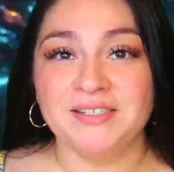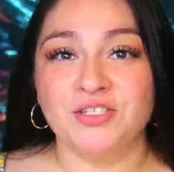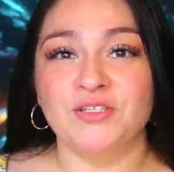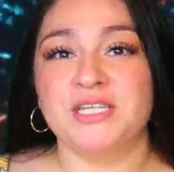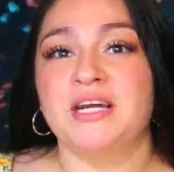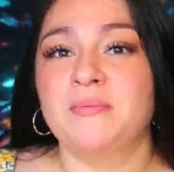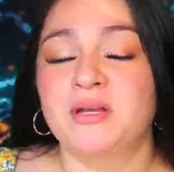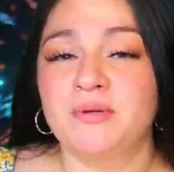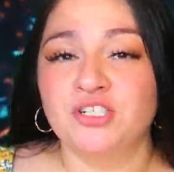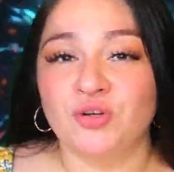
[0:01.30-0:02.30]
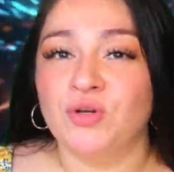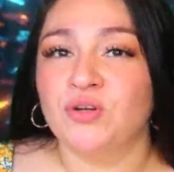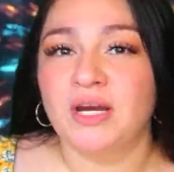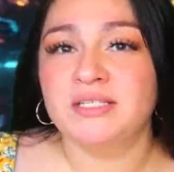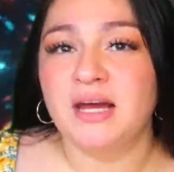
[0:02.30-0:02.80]
So today I'm going to be showing you
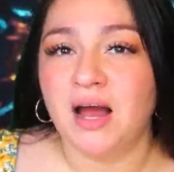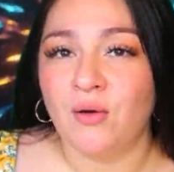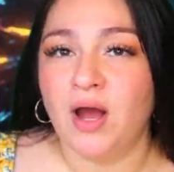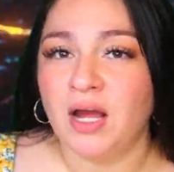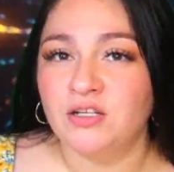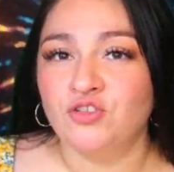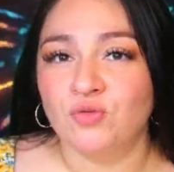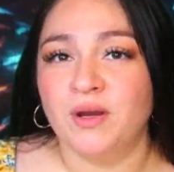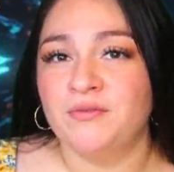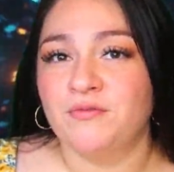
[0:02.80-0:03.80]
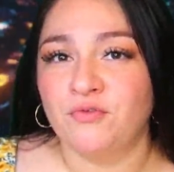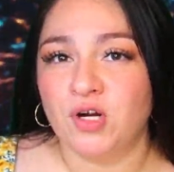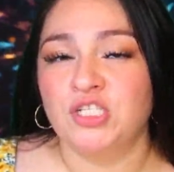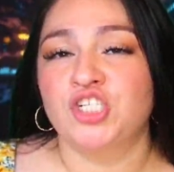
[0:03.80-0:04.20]
guys how I do my French